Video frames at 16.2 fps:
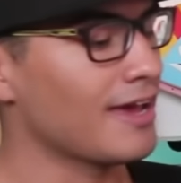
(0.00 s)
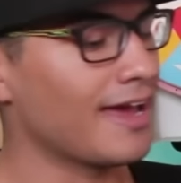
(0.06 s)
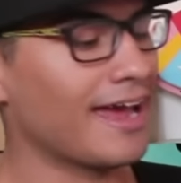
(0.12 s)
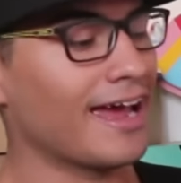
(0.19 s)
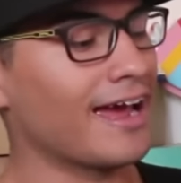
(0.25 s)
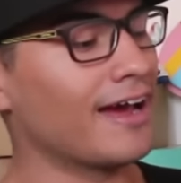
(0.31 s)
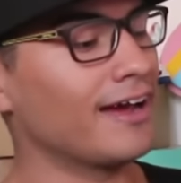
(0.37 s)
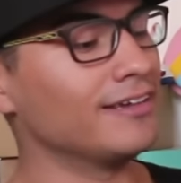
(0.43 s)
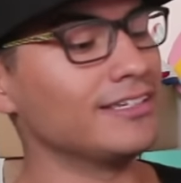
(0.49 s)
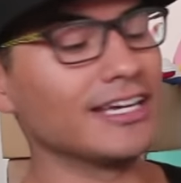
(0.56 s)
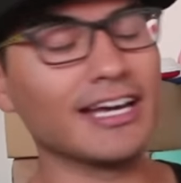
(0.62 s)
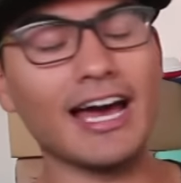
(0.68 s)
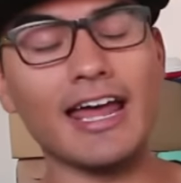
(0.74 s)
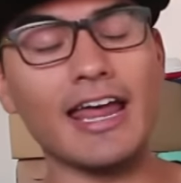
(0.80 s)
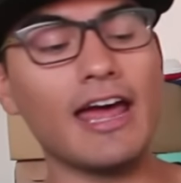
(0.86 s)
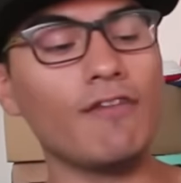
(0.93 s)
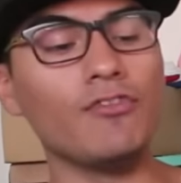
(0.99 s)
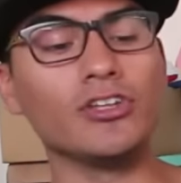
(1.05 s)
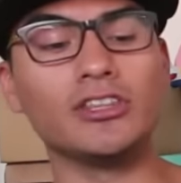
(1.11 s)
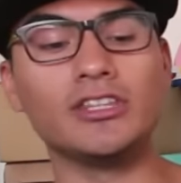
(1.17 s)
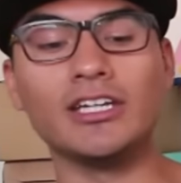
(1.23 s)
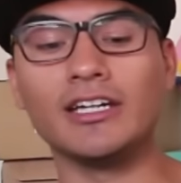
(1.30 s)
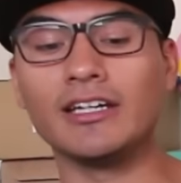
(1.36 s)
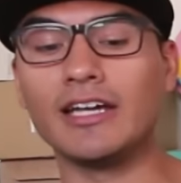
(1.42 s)
and they got
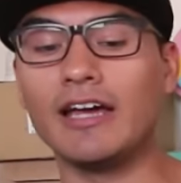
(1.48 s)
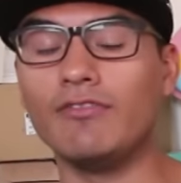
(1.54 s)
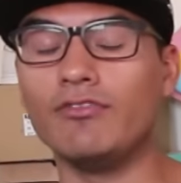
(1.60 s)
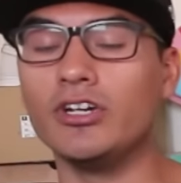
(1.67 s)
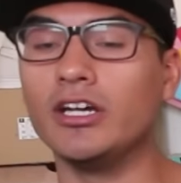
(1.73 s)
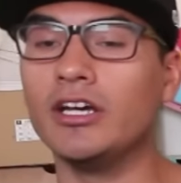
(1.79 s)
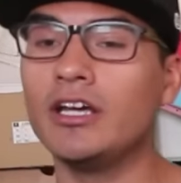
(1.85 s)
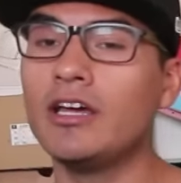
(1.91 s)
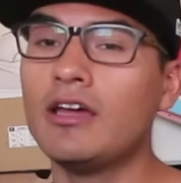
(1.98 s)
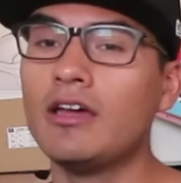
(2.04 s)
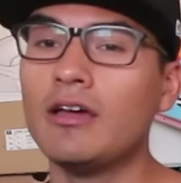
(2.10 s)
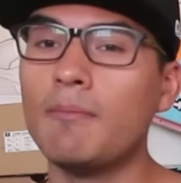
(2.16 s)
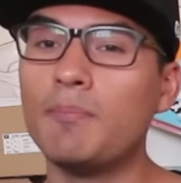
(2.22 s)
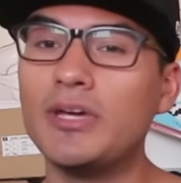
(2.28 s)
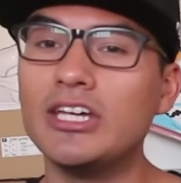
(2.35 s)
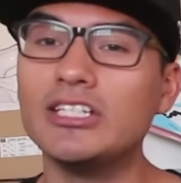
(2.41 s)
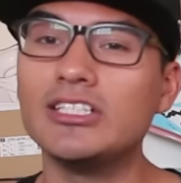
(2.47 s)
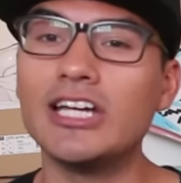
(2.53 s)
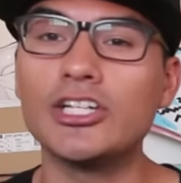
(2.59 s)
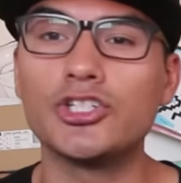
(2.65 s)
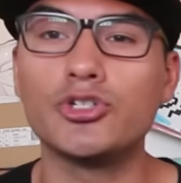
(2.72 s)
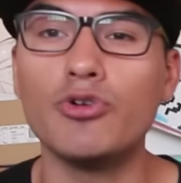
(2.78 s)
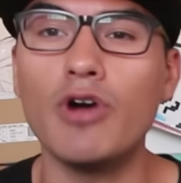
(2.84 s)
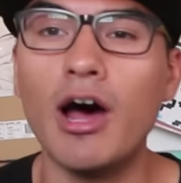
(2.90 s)
everything, every piece
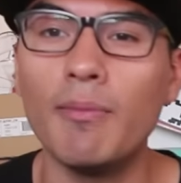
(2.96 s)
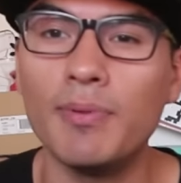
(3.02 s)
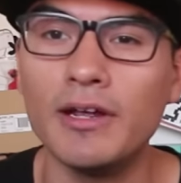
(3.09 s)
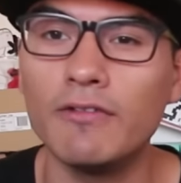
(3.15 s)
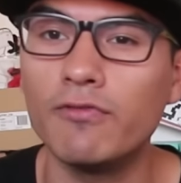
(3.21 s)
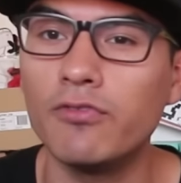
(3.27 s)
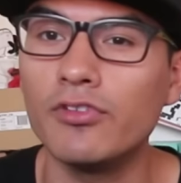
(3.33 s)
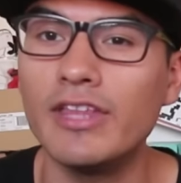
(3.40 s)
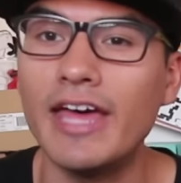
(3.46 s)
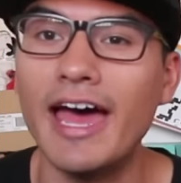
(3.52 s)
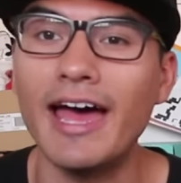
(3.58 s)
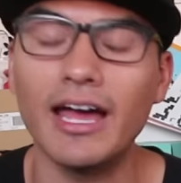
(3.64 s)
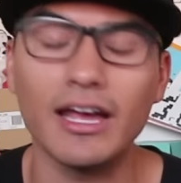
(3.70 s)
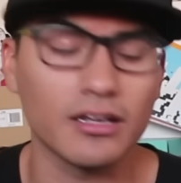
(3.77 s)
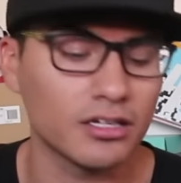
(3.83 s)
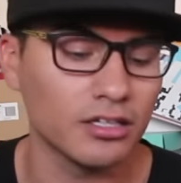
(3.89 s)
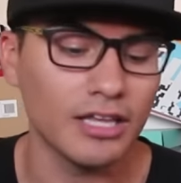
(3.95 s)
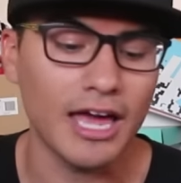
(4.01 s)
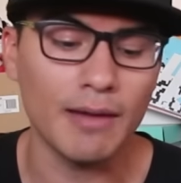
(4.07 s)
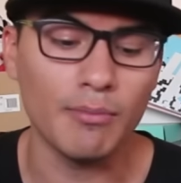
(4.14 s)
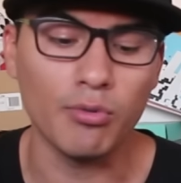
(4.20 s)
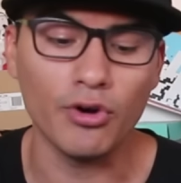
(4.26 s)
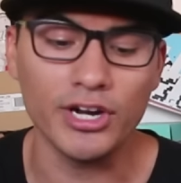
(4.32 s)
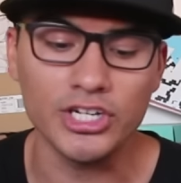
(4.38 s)
that's dropping for that
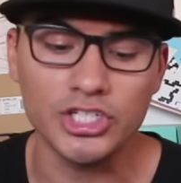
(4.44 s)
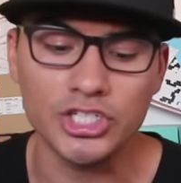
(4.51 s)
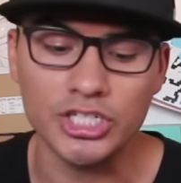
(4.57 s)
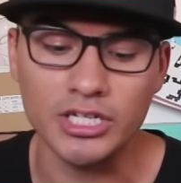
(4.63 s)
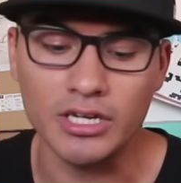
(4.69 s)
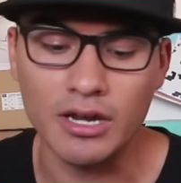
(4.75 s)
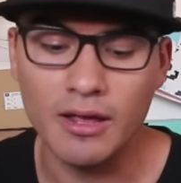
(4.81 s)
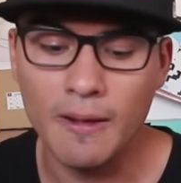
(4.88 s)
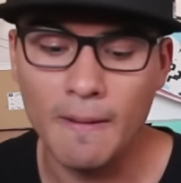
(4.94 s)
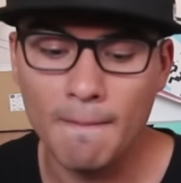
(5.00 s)
collaboration.